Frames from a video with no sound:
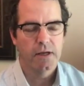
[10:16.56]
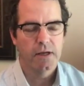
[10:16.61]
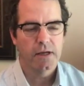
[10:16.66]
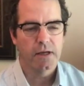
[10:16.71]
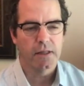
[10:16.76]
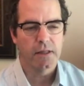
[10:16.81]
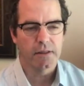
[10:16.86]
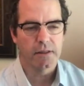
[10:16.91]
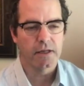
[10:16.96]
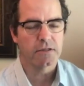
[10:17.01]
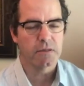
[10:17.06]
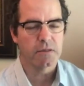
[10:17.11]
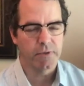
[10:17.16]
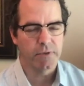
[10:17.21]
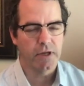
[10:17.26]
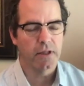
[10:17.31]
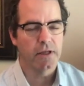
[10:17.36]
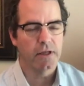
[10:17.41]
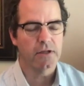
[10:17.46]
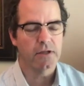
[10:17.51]
I think it's
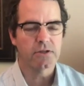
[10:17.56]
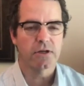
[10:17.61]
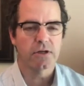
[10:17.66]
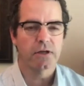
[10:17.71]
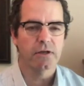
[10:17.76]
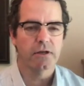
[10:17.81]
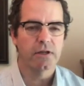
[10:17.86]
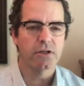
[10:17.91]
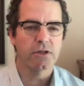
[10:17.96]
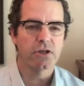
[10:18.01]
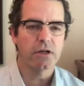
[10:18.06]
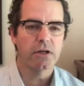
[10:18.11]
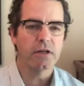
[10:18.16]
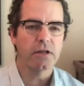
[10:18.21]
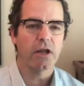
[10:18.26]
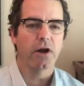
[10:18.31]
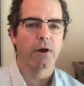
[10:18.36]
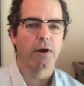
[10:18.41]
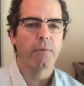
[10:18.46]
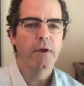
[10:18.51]
appealing. It's good. It's good to
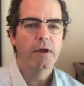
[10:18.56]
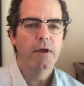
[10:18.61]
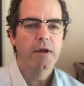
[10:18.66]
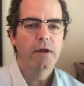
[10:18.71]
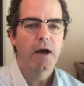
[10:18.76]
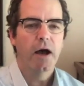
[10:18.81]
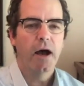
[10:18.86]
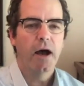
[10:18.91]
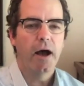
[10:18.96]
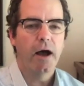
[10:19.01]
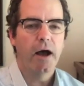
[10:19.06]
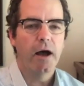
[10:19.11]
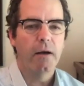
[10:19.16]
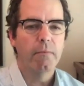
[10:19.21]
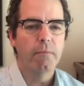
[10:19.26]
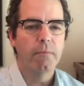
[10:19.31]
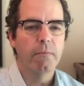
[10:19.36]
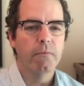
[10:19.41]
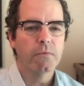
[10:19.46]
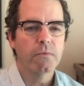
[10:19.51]
hear.
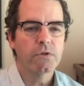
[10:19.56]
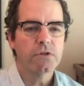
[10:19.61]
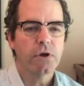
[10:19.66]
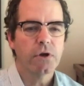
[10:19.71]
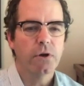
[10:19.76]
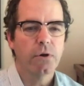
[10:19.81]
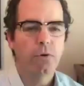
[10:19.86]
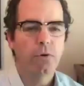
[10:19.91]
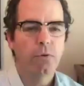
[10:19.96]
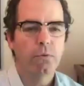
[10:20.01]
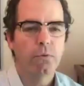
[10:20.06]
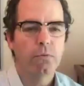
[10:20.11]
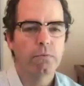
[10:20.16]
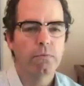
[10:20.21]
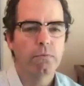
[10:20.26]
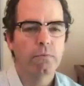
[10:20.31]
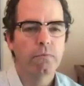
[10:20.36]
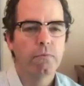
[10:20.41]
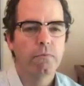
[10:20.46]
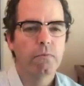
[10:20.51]
So
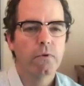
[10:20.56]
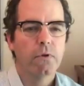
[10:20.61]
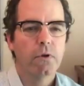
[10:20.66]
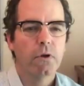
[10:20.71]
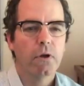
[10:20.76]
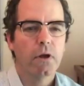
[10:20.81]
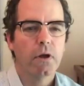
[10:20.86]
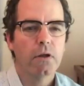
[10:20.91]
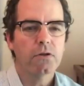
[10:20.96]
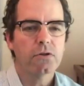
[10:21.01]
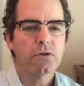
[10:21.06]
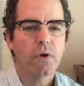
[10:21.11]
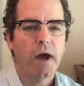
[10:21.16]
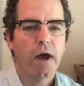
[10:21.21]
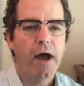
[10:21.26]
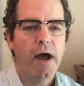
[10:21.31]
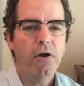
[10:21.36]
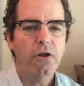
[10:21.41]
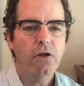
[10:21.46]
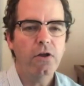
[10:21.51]

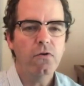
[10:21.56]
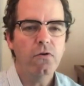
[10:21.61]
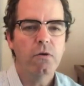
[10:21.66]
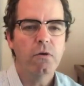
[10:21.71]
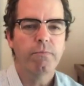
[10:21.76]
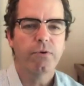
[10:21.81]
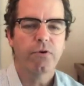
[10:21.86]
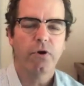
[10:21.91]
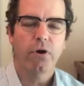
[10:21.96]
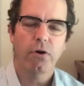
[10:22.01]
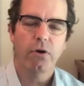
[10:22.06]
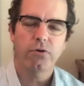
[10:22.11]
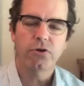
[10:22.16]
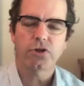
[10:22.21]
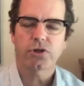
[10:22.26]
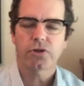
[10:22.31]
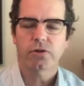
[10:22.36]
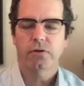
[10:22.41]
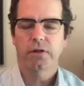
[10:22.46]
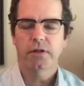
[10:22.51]
how do you
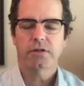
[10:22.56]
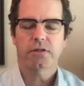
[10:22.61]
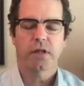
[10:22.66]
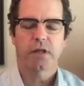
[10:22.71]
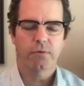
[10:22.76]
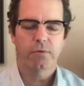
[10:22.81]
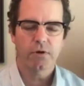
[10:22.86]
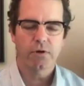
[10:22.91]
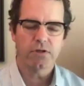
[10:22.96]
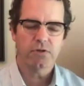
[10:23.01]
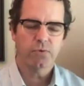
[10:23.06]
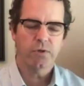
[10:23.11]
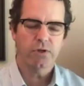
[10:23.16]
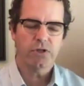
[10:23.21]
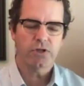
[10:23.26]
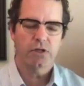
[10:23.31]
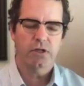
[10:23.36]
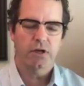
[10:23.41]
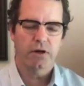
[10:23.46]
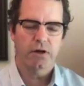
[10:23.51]
approach, and we're going to
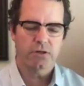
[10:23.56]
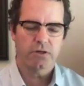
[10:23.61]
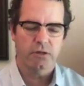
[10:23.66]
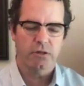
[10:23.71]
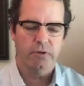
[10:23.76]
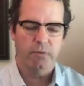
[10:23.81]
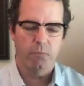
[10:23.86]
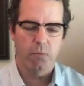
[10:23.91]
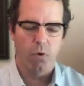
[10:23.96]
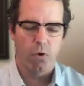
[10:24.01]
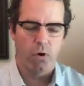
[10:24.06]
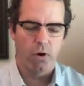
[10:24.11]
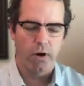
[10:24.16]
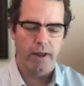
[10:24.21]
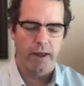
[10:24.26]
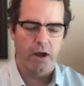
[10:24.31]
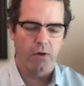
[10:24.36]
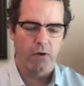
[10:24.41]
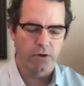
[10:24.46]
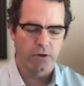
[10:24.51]
switch gears a little bit more
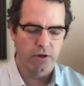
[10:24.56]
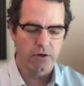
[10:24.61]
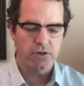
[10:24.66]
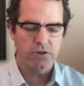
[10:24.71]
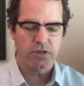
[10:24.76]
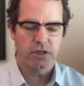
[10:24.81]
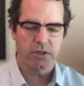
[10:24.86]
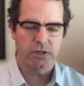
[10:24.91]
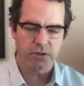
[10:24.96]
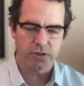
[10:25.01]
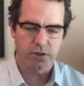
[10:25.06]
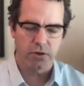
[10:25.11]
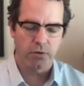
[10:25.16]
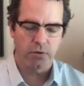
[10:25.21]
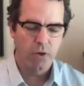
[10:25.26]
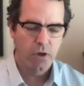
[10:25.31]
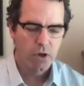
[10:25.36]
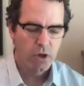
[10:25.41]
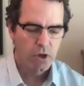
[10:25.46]
now. You're a CISO.